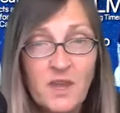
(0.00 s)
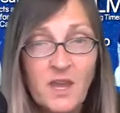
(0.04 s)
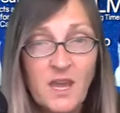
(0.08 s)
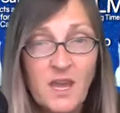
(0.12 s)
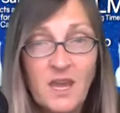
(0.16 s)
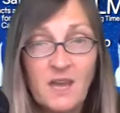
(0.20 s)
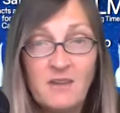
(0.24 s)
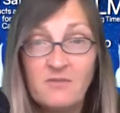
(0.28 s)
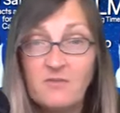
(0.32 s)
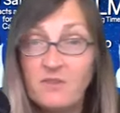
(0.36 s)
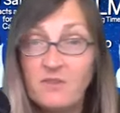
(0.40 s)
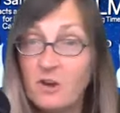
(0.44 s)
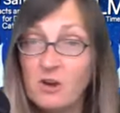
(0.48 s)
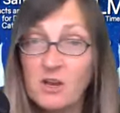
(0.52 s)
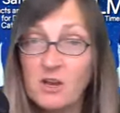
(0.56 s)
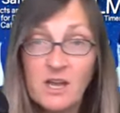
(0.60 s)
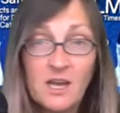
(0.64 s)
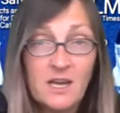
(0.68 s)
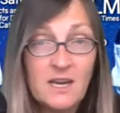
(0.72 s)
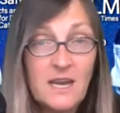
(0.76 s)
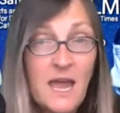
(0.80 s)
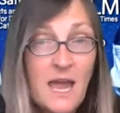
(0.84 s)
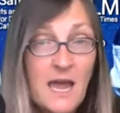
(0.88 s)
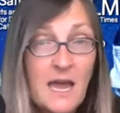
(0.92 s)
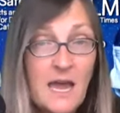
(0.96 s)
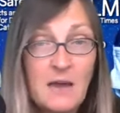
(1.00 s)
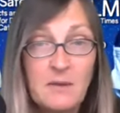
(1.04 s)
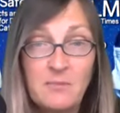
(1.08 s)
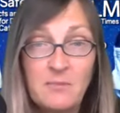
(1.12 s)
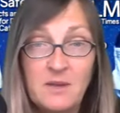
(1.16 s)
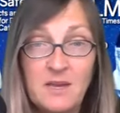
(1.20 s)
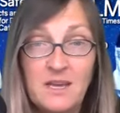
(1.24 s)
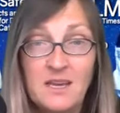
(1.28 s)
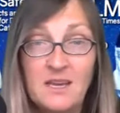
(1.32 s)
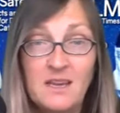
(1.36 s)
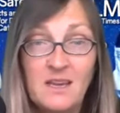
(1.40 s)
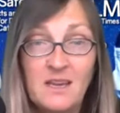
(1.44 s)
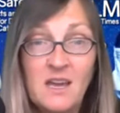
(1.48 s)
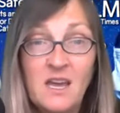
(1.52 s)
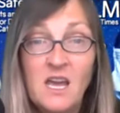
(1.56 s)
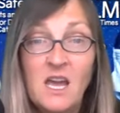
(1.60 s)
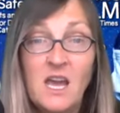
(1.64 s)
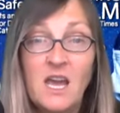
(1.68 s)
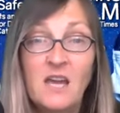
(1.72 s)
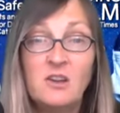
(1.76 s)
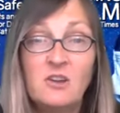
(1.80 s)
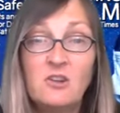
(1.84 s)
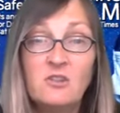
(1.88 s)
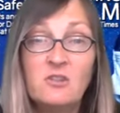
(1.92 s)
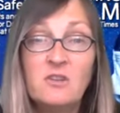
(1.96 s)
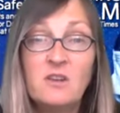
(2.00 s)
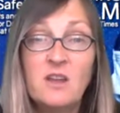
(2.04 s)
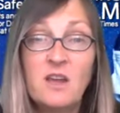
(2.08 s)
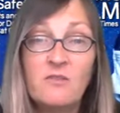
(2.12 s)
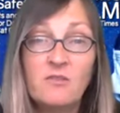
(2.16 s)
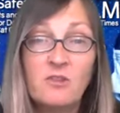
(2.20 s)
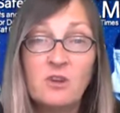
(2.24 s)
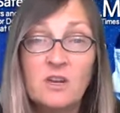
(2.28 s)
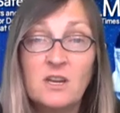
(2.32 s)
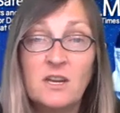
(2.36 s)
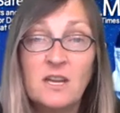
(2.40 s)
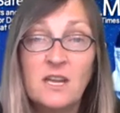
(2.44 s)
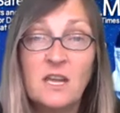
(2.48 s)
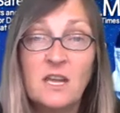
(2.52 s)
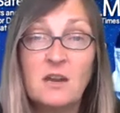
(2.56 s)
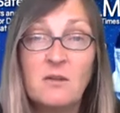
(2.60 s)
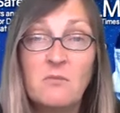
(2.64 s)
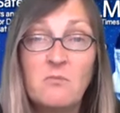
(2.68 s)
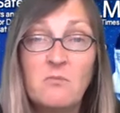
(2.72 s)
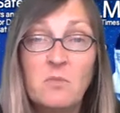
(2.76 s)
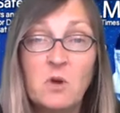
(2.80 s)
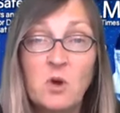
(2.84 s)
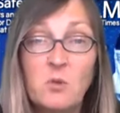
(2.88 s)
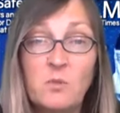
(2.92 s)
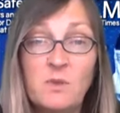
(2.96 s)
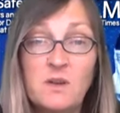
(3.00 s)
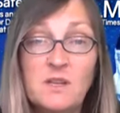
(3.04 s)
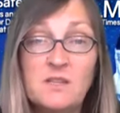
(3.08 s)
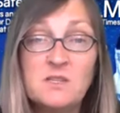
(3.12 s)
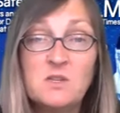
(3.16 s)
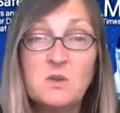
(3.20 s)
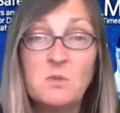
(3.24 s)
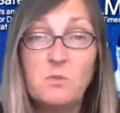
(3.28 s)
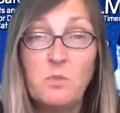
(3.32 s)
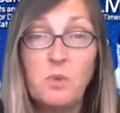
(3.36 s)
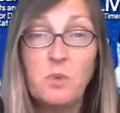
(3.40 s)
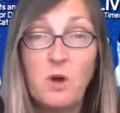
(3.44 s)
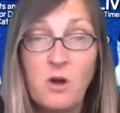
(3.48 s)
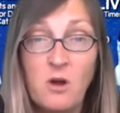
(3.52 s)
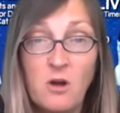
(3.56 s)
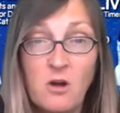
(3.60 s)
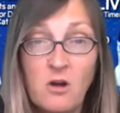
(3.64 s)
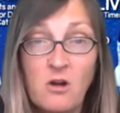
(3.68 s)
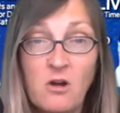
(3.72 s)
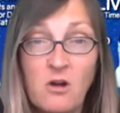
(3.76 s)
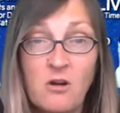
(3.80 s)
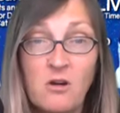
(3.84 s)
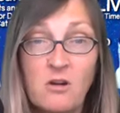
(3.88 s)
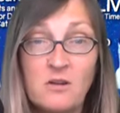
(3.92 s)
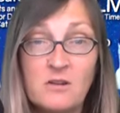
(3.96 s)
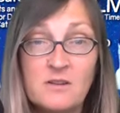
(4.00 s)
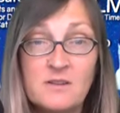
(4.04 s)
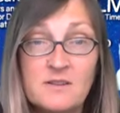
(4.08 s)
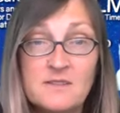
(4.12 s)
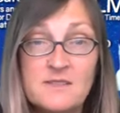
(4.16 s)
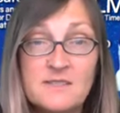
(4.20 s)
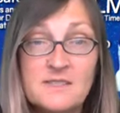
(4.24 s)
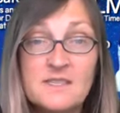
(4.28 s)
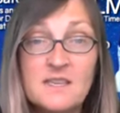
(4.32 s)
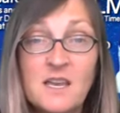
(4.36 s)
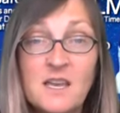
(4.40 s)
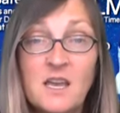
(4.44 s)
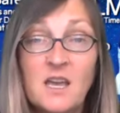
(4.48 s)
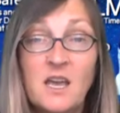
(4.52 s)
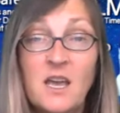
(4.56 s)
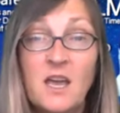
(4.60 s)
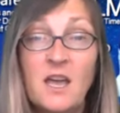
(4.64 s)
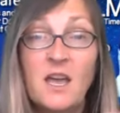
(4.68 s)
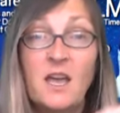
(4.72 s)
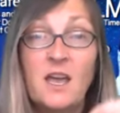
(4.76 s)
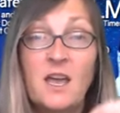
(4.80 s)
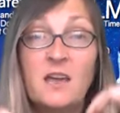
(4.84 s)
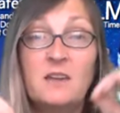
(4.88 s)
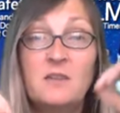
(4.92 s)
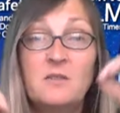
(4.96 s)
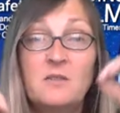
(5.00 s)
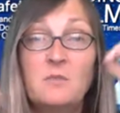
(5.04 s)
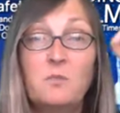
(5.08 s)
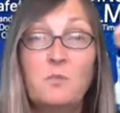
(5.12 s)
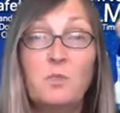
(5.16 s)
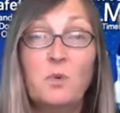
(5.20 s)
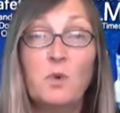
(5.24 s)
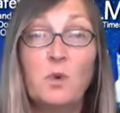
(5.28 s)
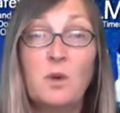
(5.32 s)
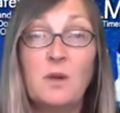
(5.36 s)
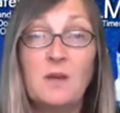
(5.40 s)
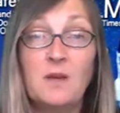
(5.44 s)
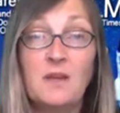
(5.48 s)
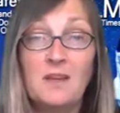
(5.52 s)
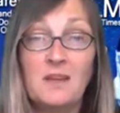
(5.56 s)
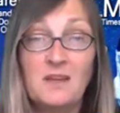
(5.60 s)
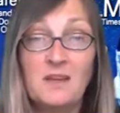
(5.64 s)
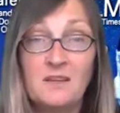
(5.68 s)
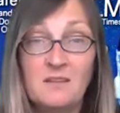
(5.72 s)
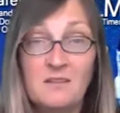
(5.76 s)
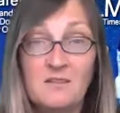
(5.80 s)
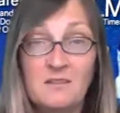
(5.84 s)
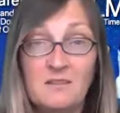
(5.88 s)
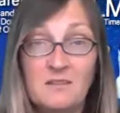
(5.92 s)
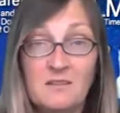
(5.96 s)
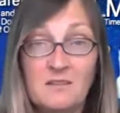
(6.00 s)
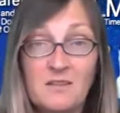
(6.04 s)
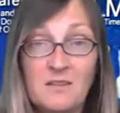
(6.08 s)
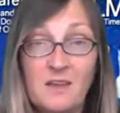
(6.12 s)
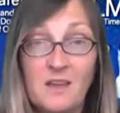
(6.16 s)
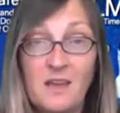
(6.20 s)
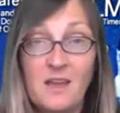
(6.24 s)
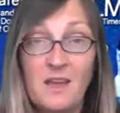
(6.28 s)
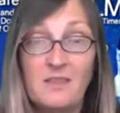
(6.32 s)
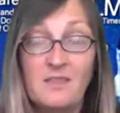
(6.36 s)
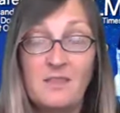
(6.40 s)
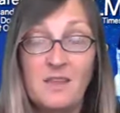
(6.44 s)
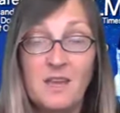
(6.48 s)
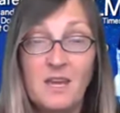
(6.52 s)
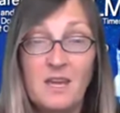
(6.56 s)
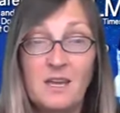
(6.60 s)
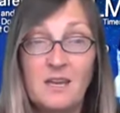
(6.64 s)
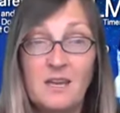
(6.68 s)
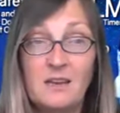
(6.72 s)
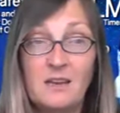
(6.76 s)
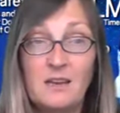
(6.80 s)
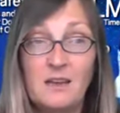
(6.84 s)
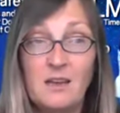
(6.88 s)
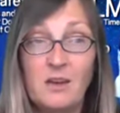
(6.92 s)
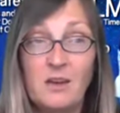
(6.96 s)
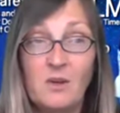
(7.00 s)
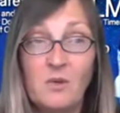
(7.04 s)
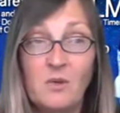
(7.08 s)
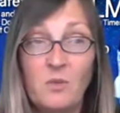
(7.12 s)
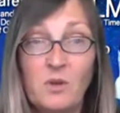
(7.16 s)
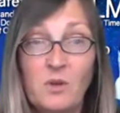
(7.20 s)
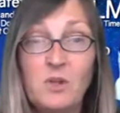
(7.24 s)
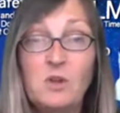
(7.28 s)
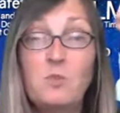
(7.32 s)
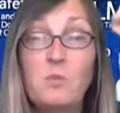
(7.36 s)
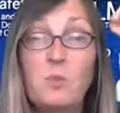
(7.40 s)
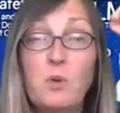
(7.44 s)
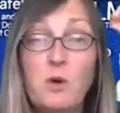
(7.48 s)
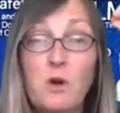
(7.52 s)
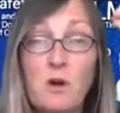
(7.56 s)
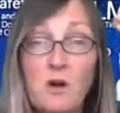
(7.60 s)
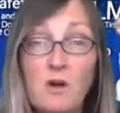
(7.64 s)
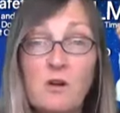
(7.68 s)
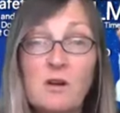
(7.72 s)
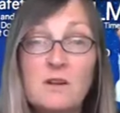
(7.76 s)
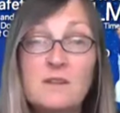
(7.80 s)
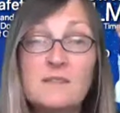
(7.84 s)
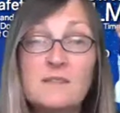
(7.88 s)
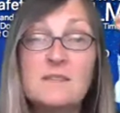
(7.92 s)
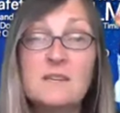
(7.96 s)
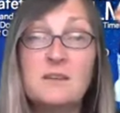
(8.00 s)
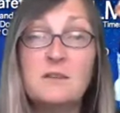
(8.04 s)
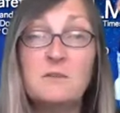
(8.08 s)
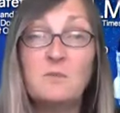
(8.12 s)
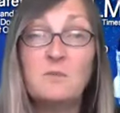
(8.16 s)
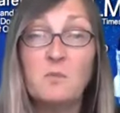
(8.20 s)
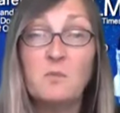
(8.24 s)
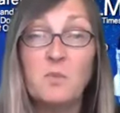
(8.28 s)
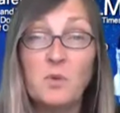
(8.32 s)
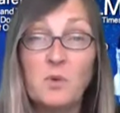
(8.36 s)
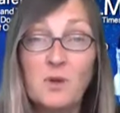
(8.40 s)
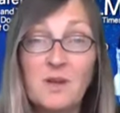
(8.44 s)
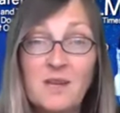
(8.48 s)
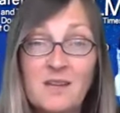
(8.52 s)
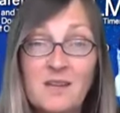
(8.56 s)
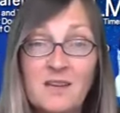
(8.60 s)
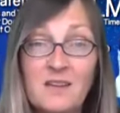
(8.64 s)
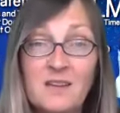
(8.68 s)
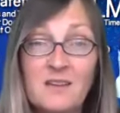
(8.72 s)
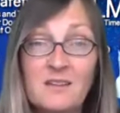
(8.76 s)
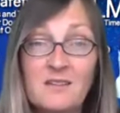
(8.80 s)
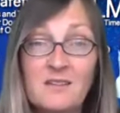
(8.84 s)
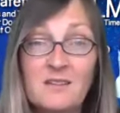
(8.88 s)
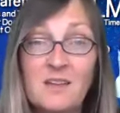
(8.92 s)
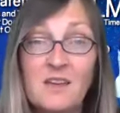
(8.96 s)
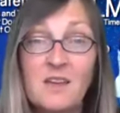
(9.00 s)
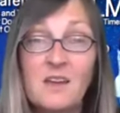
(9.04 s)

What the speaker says: and very unhappy, and you're never going to get a moment to pause and breathe. And then when you pause and breathe,